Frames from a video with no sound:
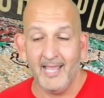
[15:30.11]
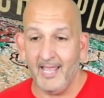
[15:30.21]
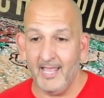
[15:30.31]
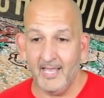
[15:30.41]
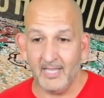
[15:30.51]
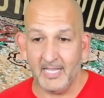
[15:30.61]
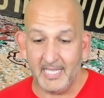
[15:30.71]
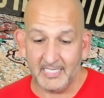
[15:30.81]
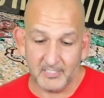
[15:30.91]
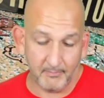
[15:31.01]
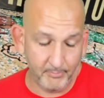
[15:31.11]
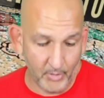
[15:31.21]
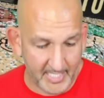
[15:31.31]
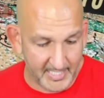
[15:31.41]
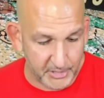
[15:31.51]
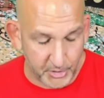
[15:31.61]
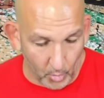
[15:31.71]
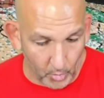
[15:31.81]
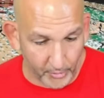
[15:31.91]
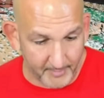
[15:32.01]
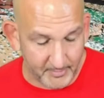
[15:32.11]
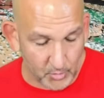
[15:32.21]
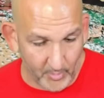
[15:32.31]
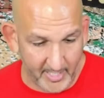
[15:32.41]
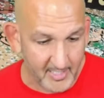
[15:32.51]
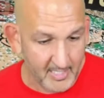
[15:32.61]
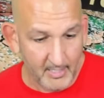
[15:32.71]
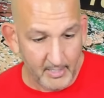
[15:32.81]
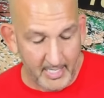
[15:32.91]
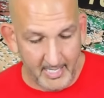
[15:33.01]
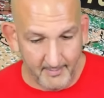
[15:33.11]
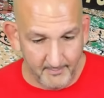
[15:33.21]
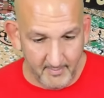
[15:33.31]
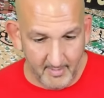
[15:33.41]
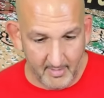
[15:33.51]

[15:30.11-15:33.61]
and like he has to put his shoulder in between him,